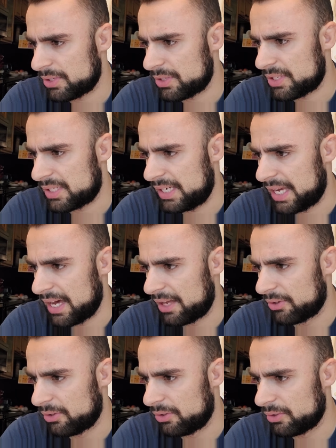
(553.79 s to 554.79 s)

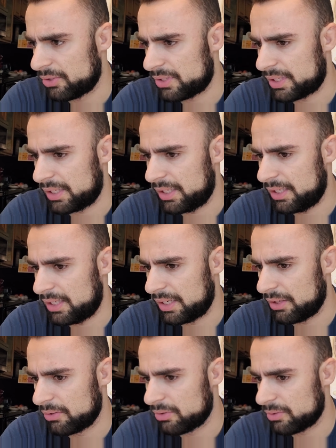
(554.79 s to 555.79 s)
Seattle City
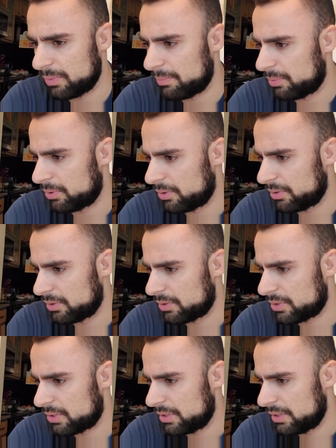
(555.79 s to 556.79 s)
Council
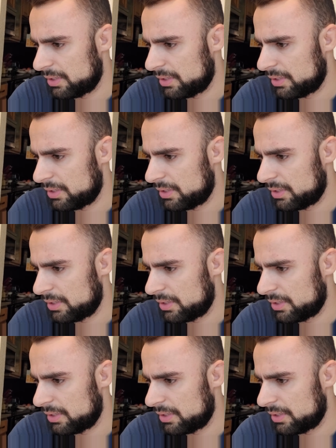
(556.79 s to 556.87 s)
members,